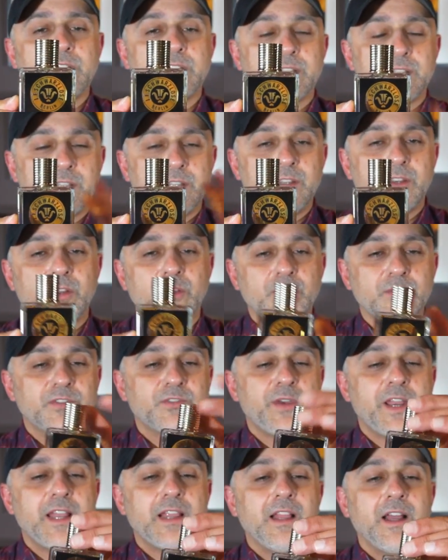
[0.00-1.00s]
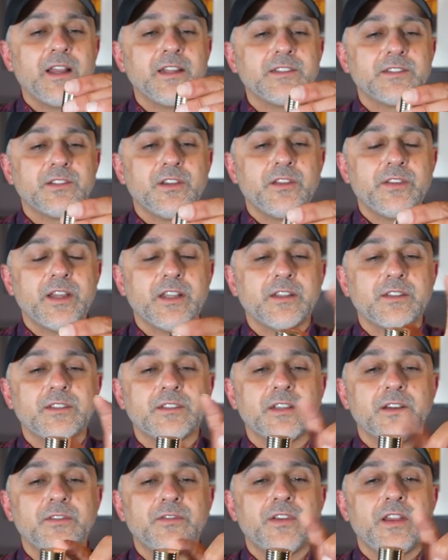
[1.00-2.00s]
and, you know, straight lines and all that good
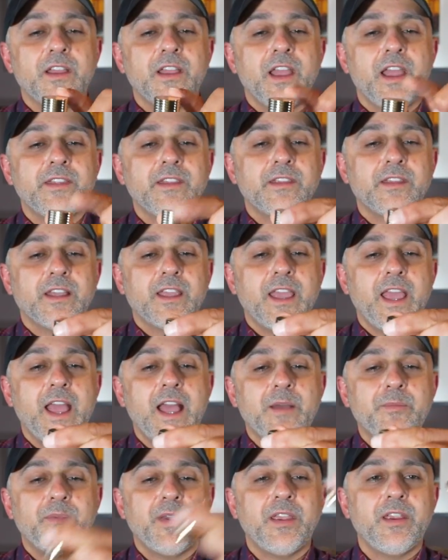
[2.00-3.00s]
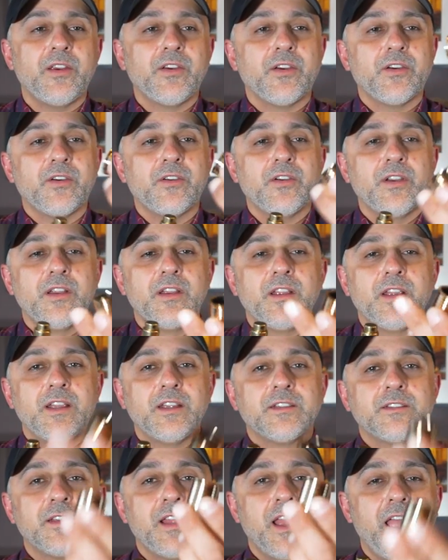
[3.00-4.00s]
stuff. And then the cap here
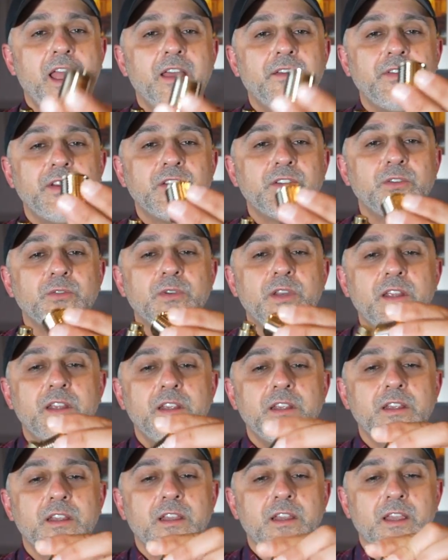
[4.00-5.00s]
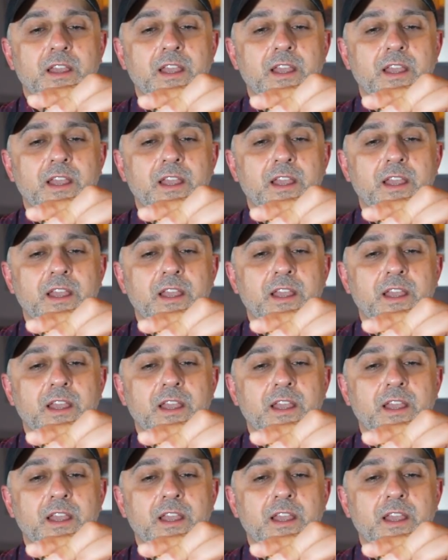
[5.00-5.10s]
is heavy duty